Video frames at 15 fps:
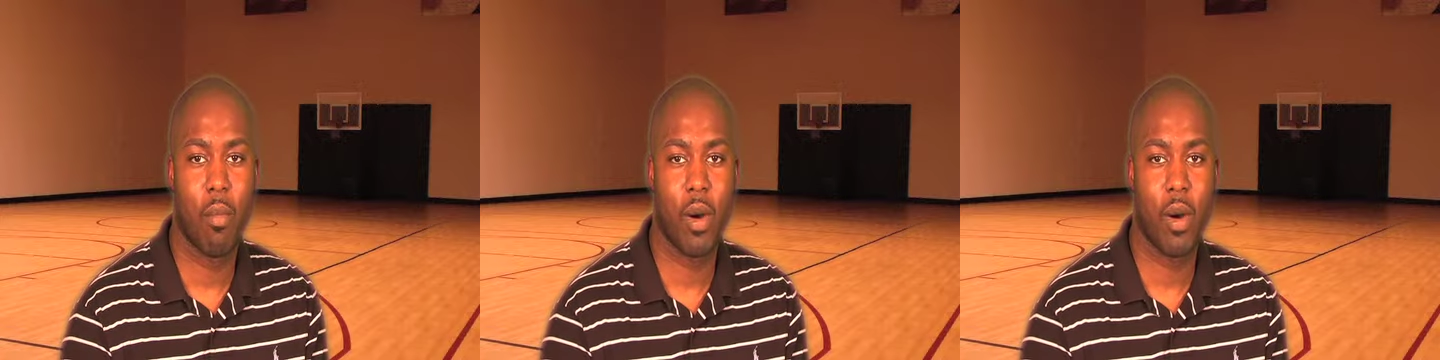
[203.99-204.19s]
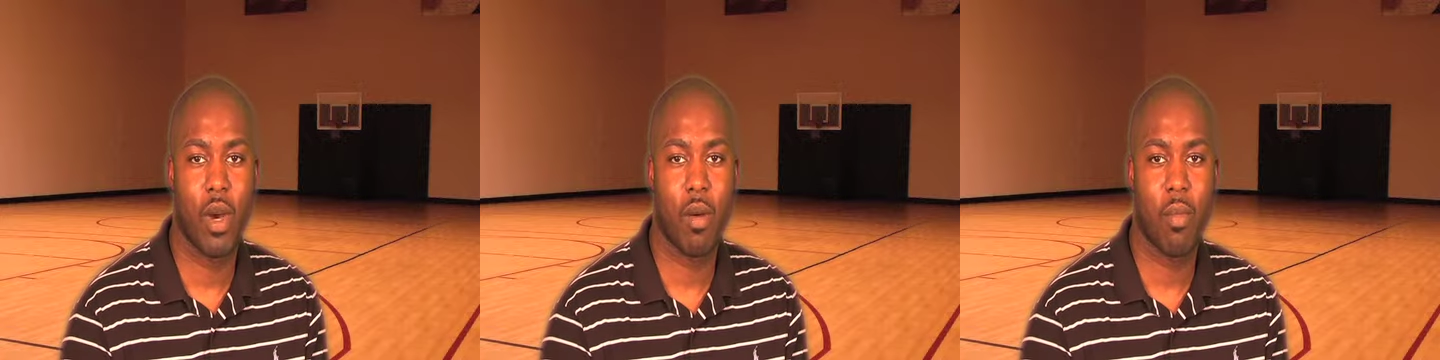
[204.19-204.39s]

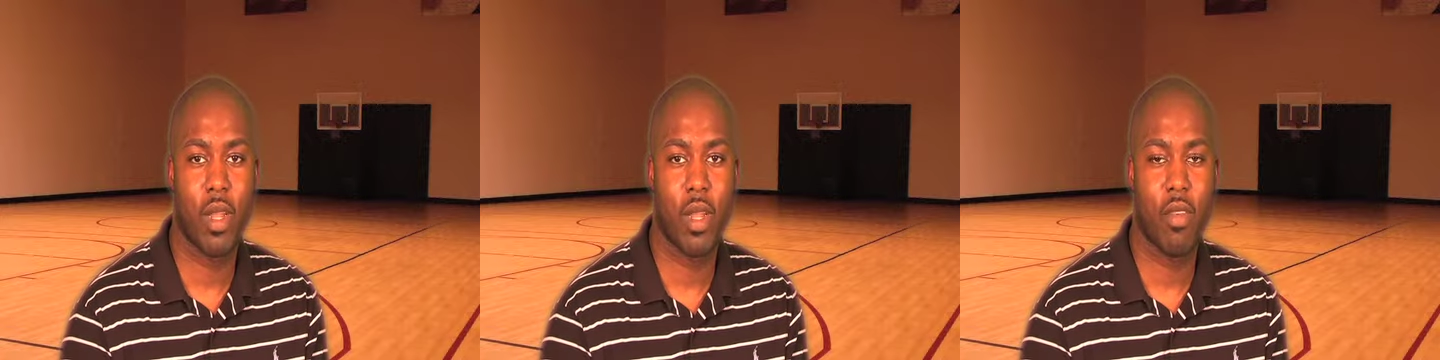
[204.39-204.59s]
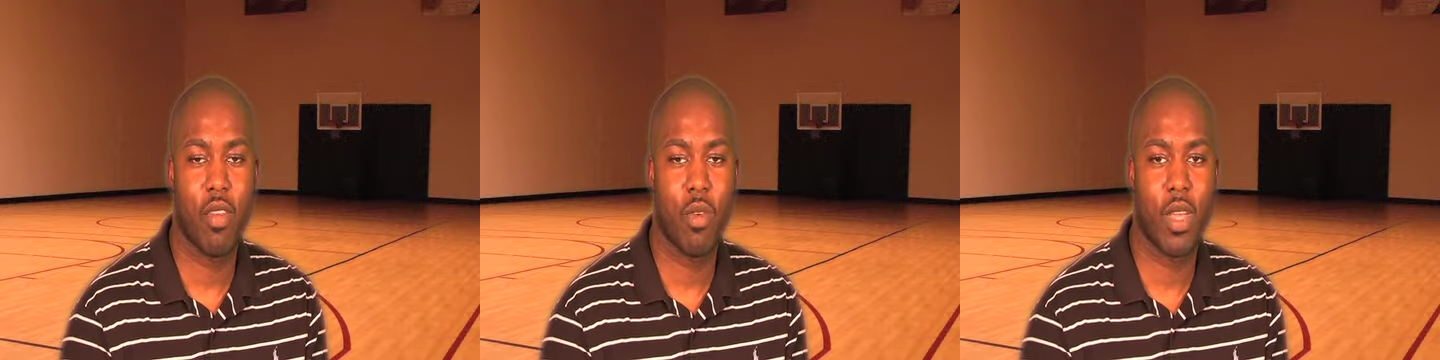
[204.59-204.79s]

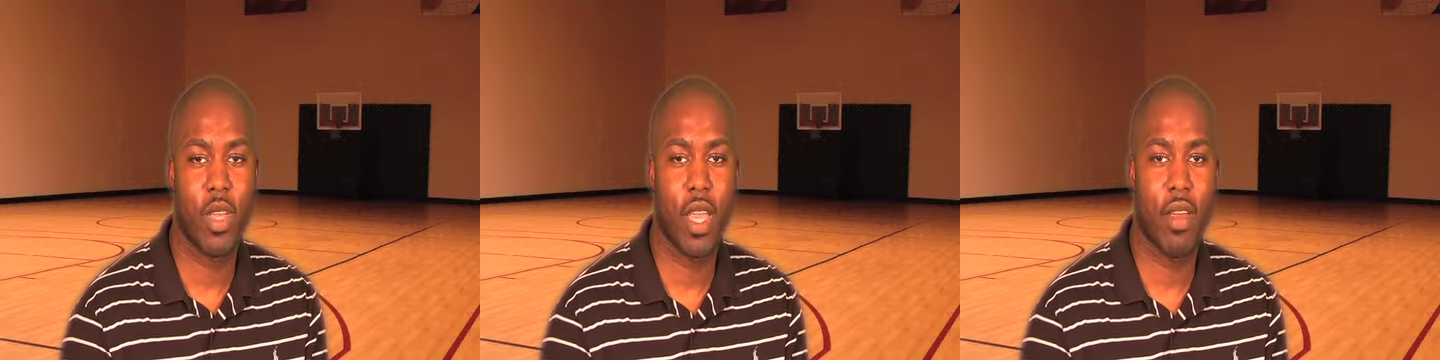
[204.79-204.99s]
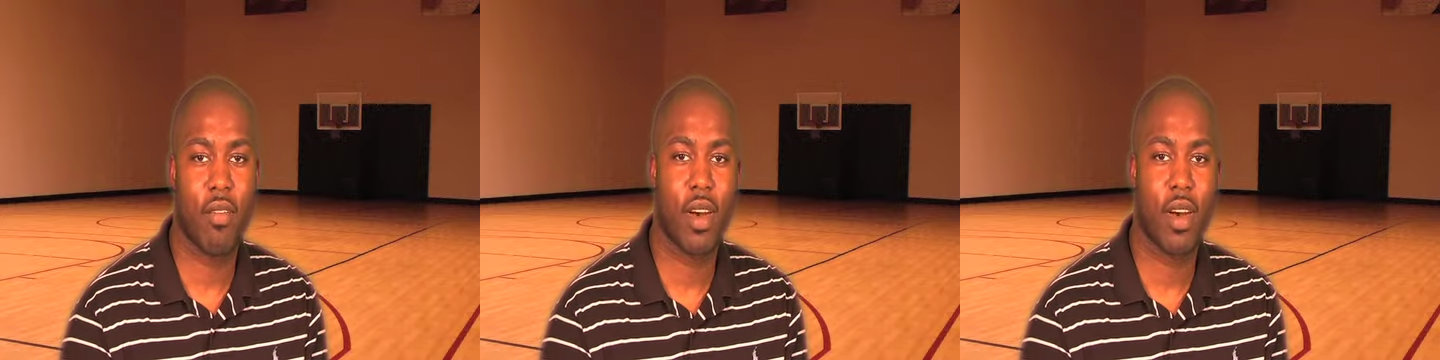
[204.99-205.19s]
But if you
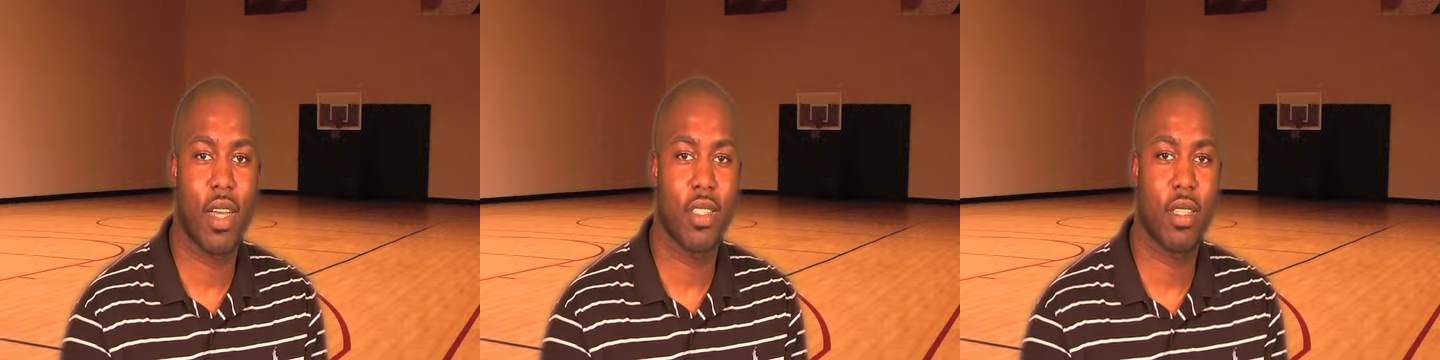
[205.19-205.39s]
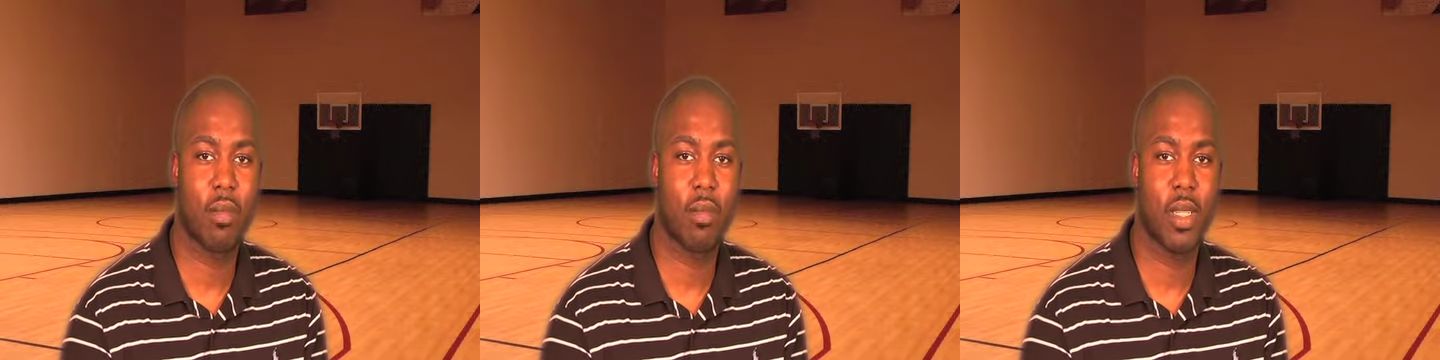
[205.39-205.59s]
can't
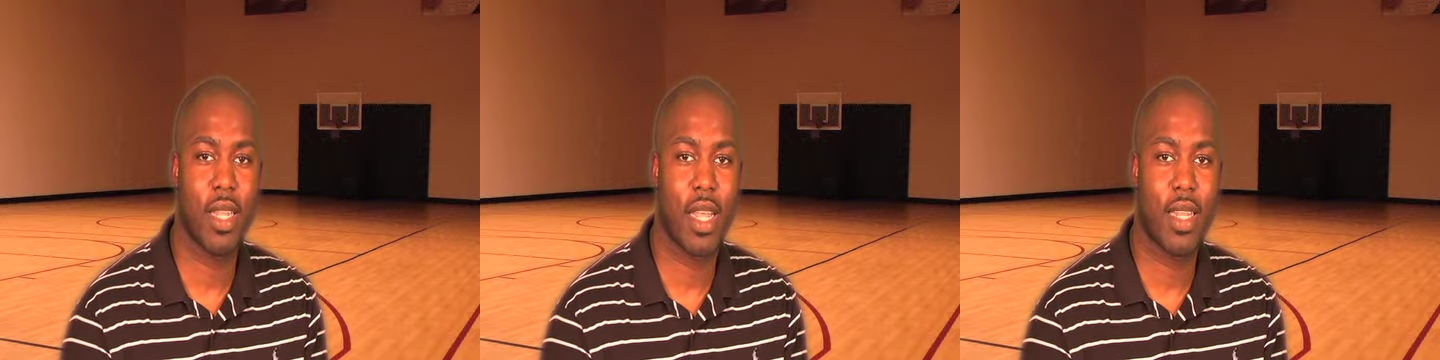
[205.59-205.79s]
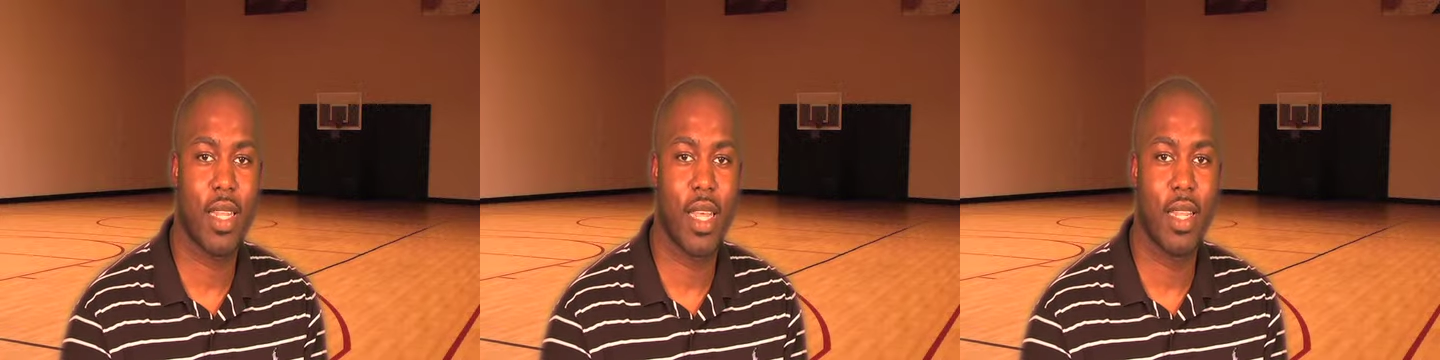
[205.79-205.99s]
find something
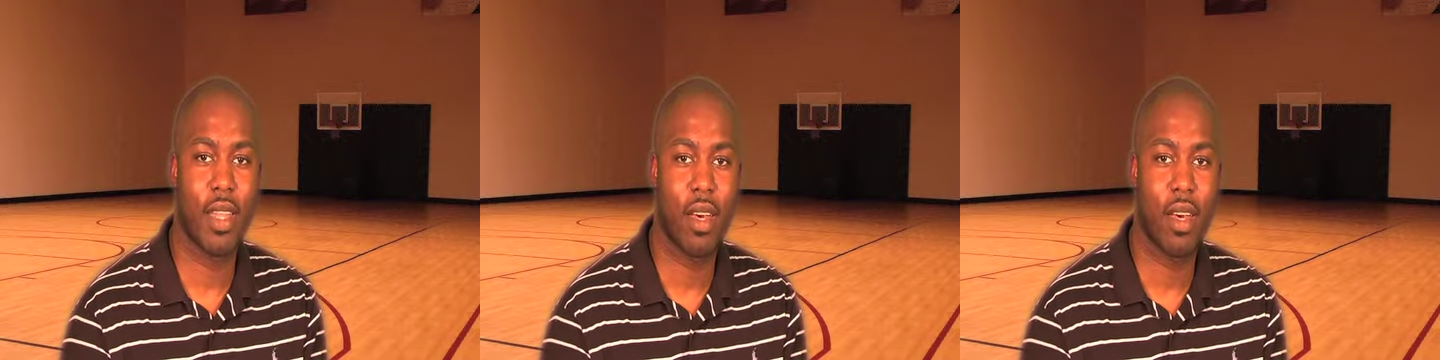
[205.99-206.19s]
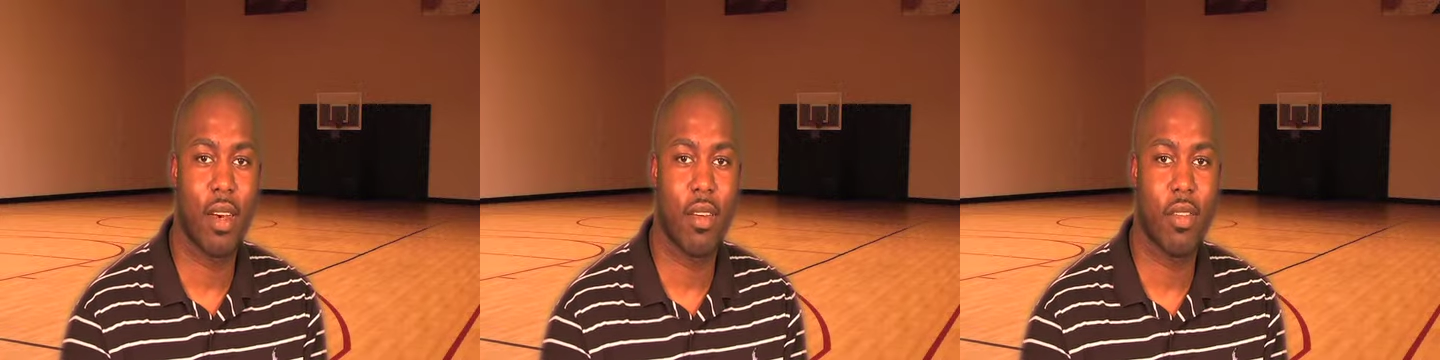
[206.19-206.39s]
that they
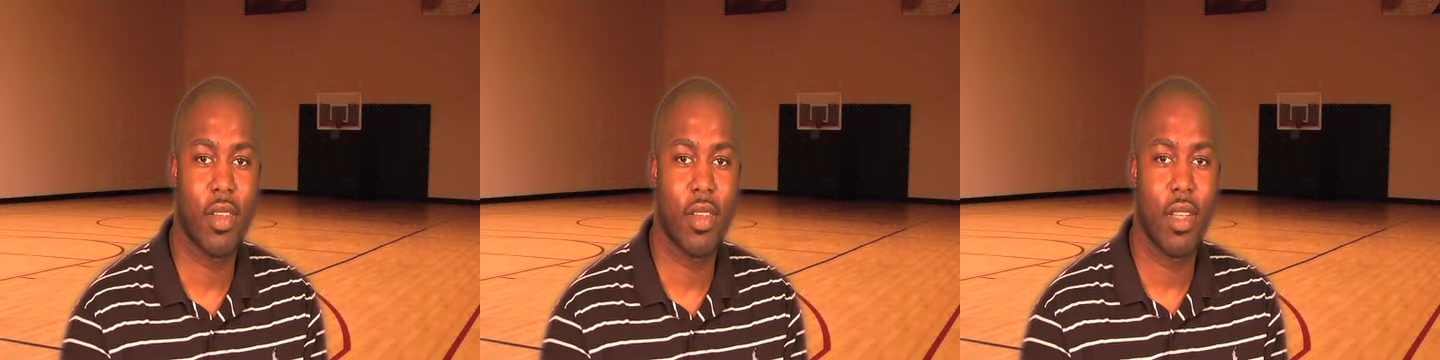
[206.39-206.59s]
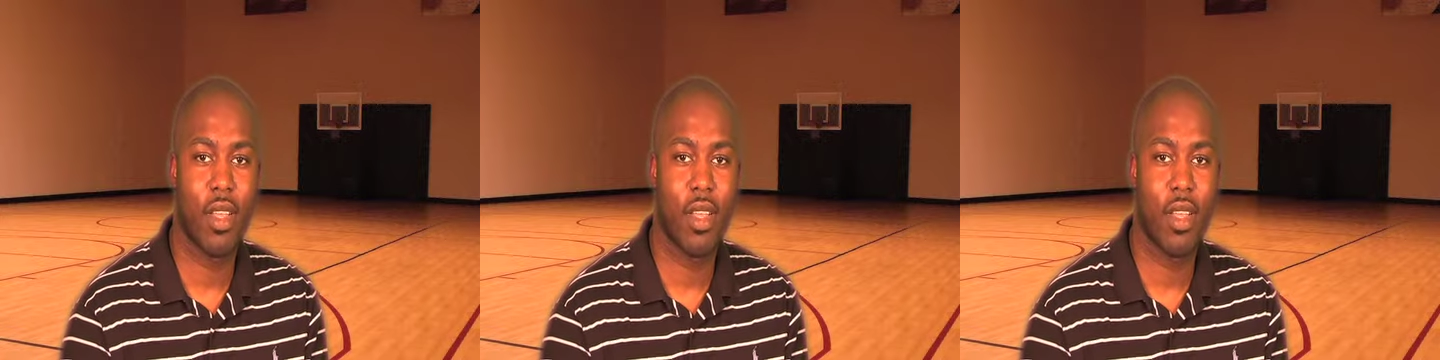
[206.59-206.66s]
love,